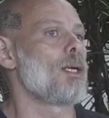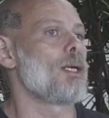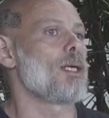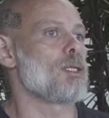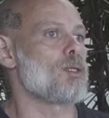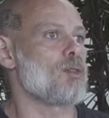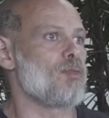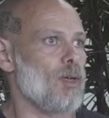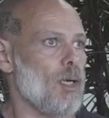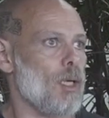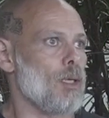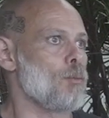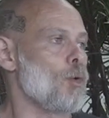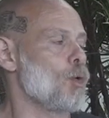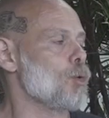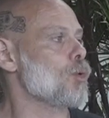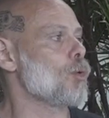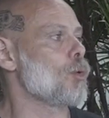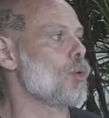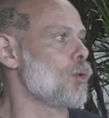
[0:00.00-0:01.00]
It's very
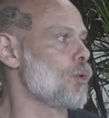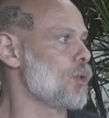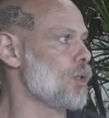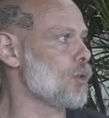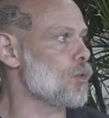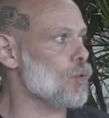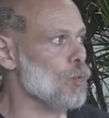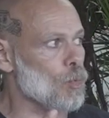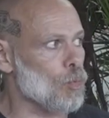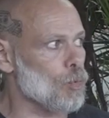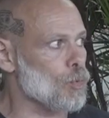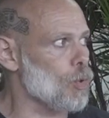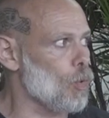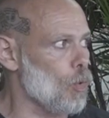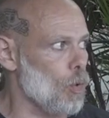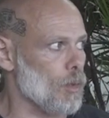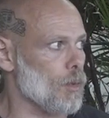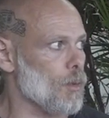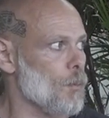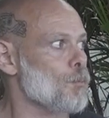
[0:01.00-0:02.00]
much an internal
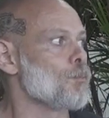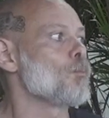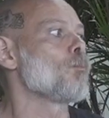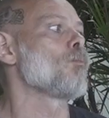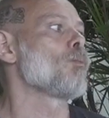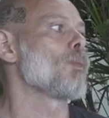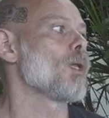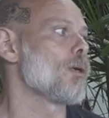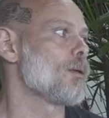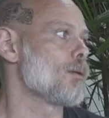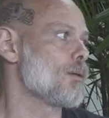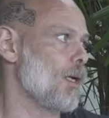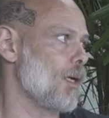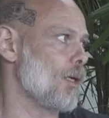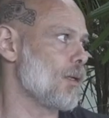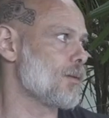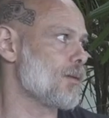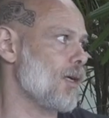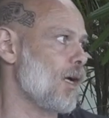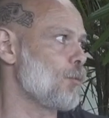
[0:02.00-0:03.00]
torque
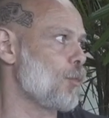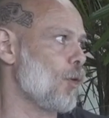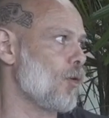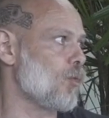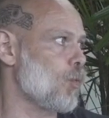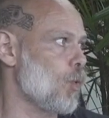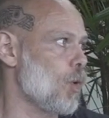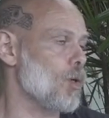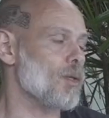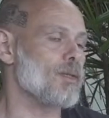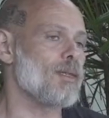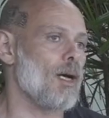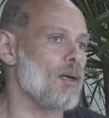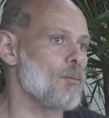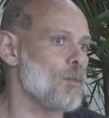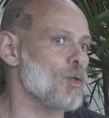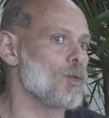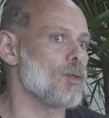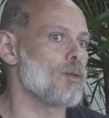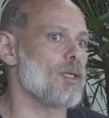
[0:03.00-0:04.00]
type of work,
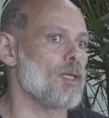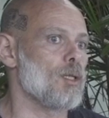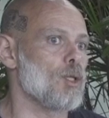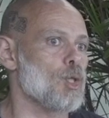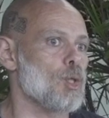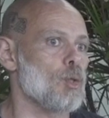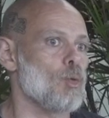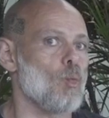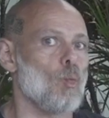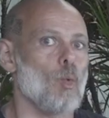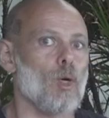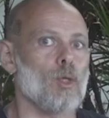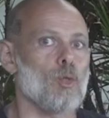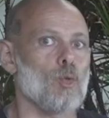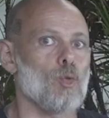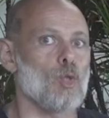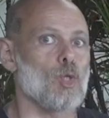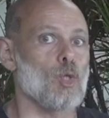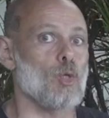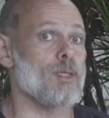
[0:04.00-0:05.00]
time under tension, where
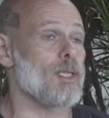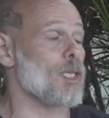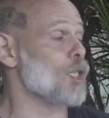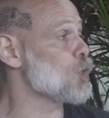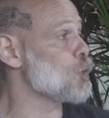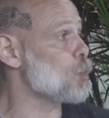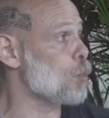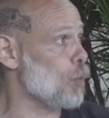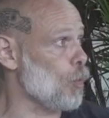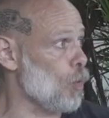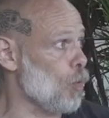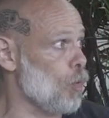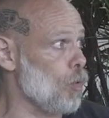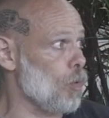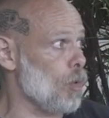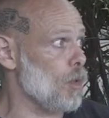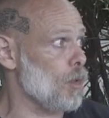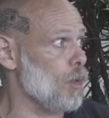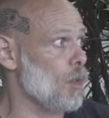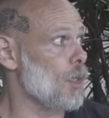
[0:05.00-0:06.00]
you just
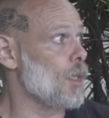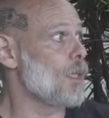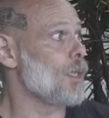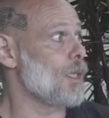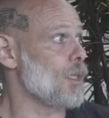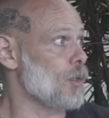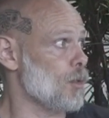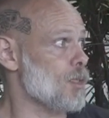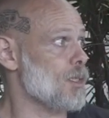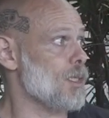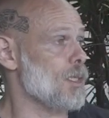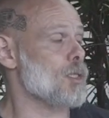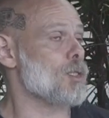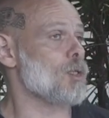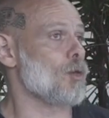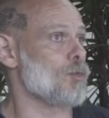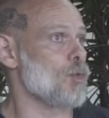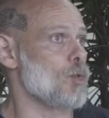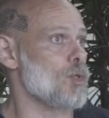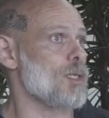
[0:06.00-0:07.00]
explore in a sense
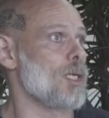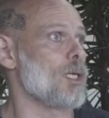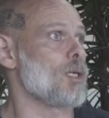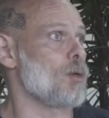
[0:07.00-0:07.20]
of you stay